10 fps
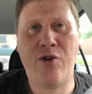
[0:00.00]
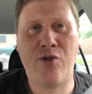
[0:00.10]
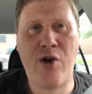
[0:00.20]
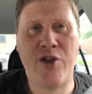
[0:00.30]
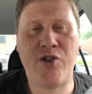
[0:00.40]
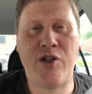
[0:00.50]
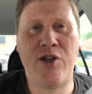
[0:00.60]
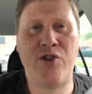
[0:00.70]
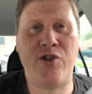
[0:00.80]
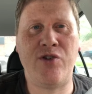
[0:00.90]

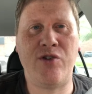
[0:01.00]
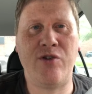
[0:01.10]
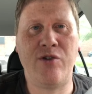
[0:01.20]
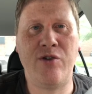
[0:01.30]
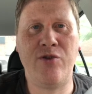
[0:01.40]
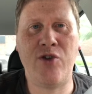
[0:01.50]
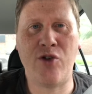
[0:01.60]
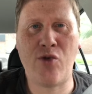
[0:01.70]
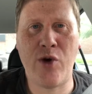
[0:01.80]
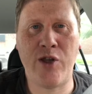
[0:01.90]
Congratulations. You've
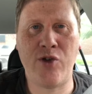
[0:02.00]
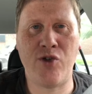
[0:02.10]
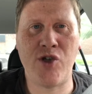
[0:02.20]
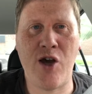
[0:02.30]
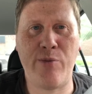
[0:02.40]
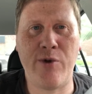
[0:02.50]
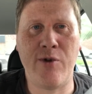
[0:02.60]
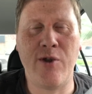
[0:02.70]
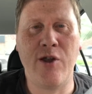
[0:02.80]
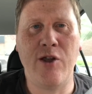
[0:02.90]
done quite a good job.
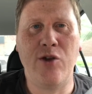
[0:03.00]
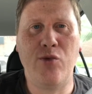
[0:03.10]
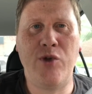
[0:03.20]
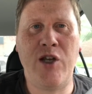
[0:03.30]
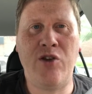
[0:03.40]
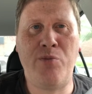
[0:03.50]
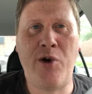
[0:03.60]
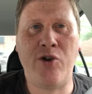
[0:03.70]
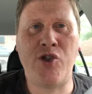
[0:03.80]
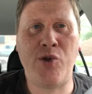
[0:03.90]
We need to
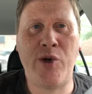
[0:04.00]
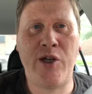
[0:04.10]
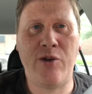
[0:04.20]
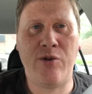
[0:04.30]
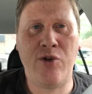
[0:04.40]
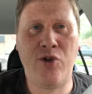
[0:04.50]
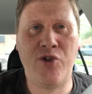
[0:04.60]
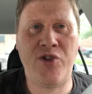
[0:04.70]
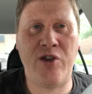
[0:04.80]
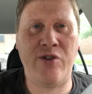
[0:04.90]
punctuate your
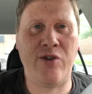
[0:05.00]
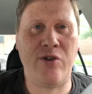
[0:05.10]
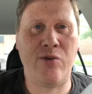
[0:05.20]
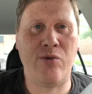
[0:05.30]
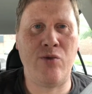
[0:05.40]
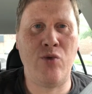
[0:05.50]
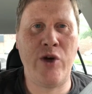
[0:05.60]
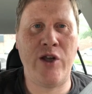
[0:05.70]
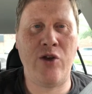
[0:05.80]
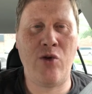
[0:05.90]
season
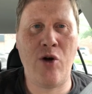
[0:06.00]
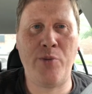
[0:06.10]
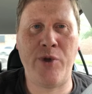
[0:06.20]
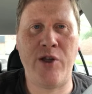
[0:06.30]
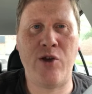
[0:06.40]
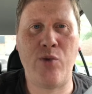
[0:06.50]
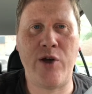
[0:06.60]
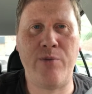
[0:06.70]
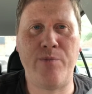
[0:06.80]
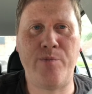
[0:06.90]
with a Europa League
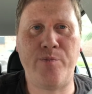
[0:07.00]
win.